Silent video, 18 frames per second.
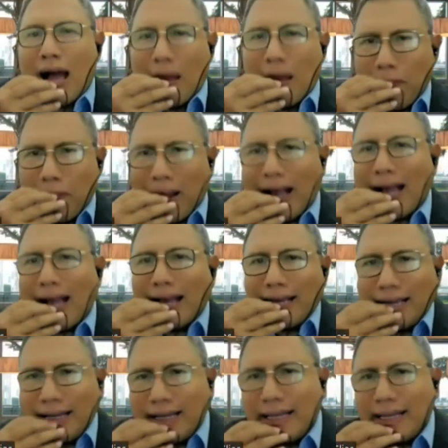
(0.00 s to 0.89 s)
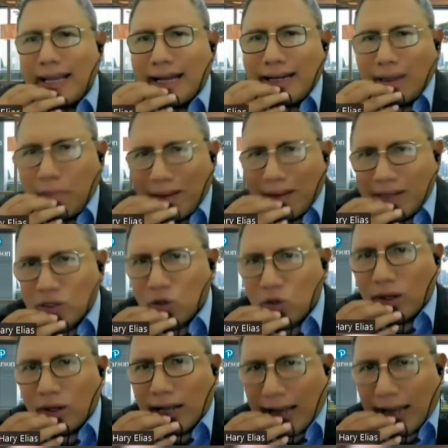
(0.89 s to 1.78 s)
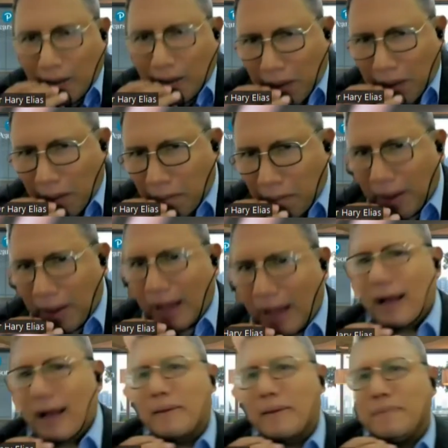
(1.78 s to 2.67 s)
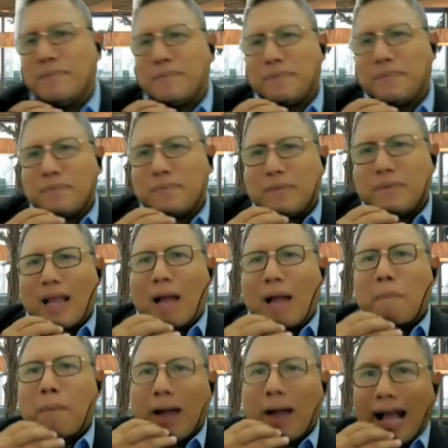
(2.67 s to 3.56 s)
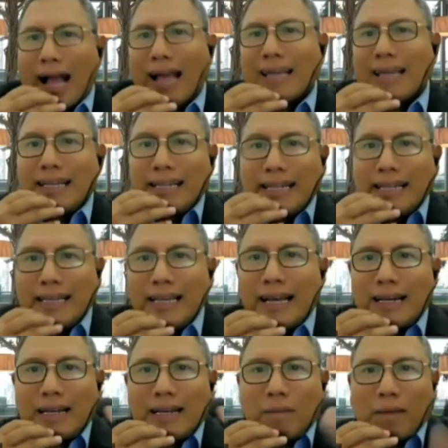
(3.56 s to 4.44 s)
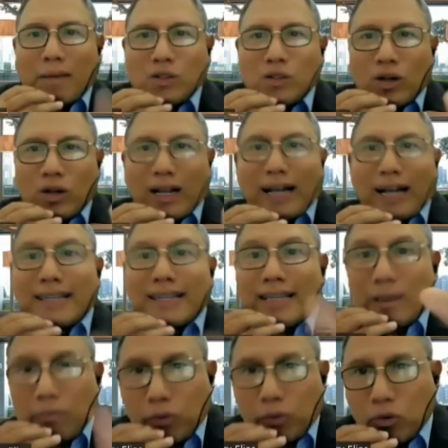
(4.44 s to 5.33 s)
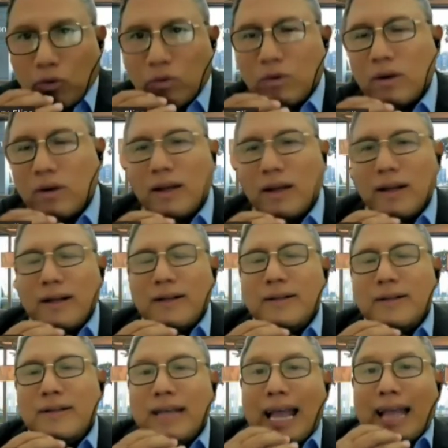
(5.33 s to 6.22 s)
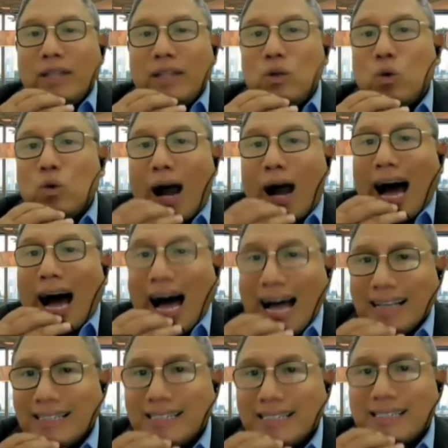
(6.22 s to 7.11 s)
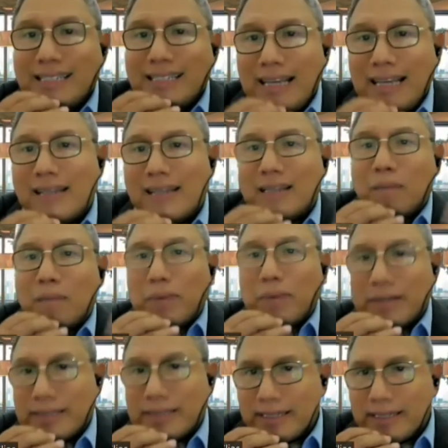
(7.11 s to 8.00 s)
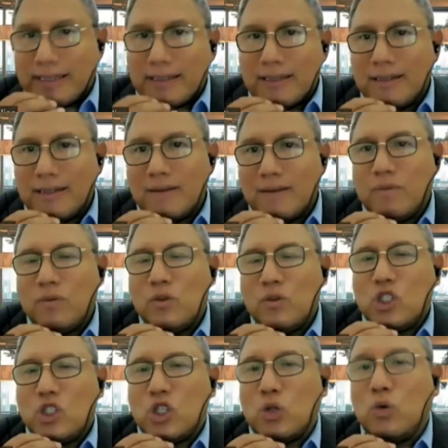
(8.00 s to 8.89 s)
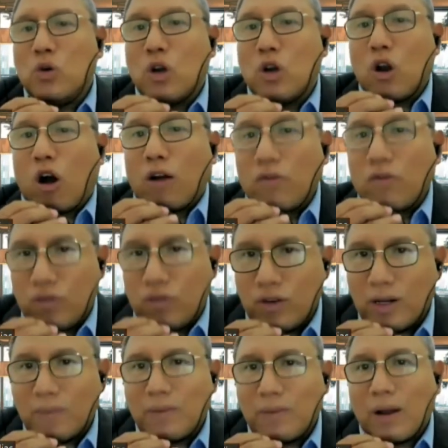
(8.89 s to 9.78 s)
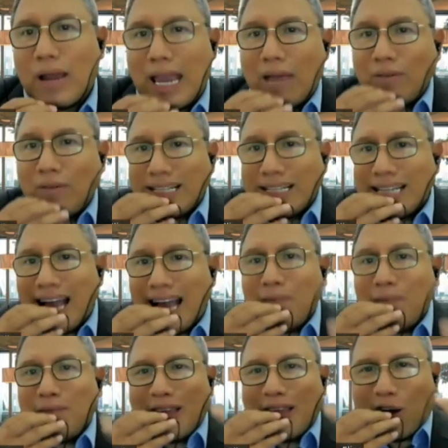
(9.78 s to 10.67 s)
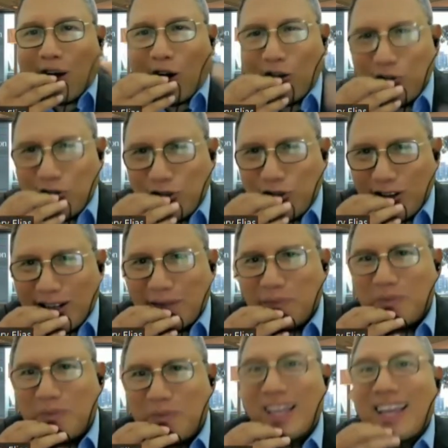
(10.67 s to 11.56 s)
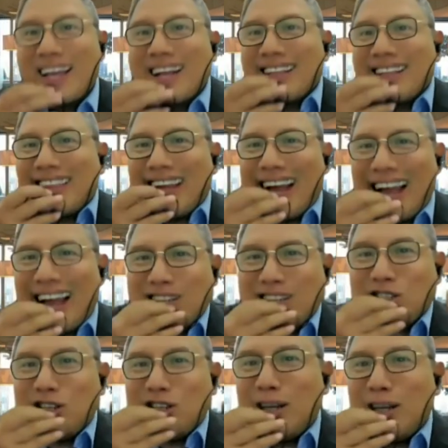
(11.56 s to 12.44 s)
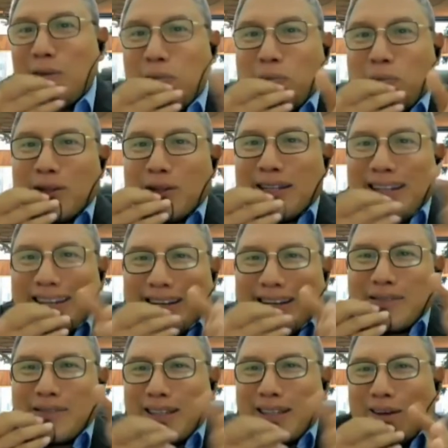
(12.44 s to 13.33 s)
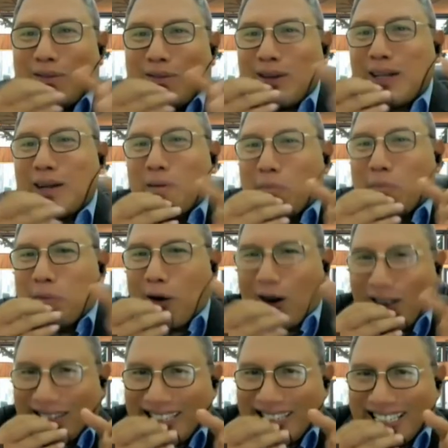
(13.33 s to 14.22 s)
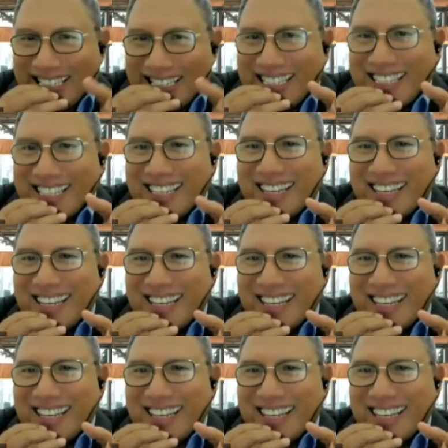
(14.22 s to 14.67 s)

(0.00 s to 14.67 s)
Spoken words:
Apakah ini yang dimaksudkan Bapak? Apakah ini yang dimaksudkan Ibu? And you ask the other person to confirm. Now, every time they confirm, they're actually putting themselves in a box.